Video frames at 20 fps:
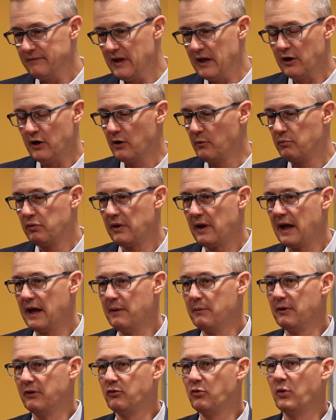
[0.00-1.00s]

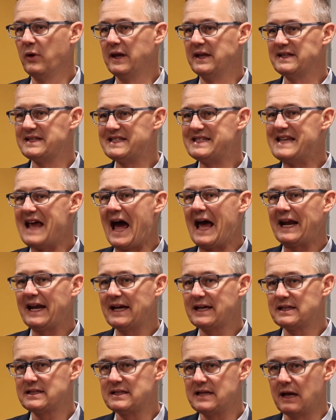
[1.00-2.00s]
interplay between
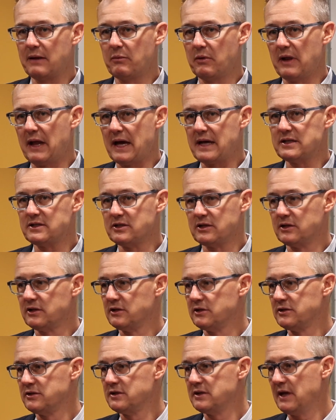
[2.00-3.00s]
static
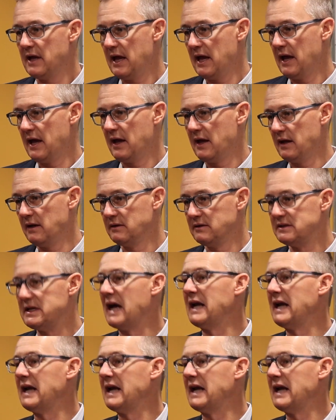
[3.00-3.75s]
stabilizers and